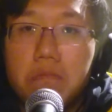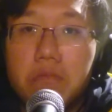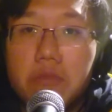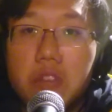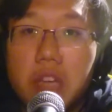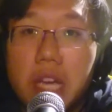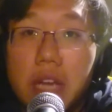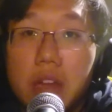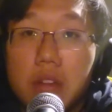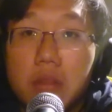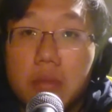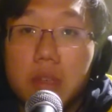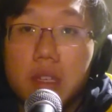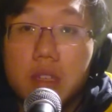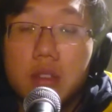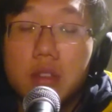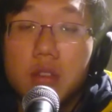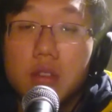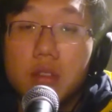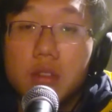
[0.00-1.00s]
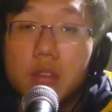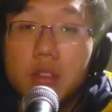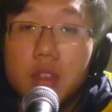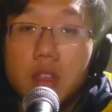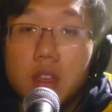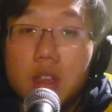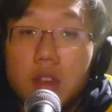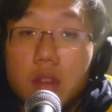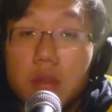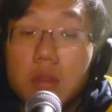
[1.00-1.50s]
jail because,
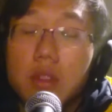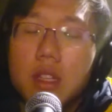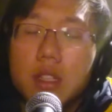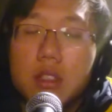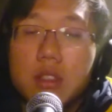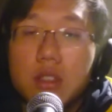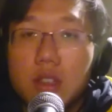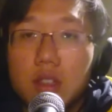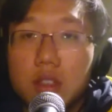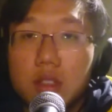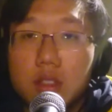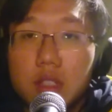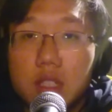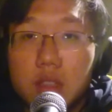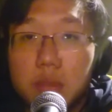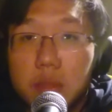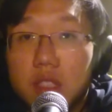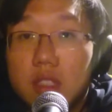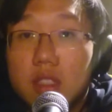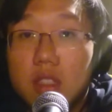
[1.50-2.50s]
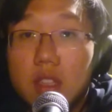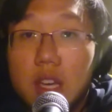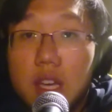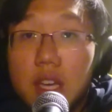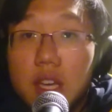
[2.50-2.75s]
well, that's an understatement,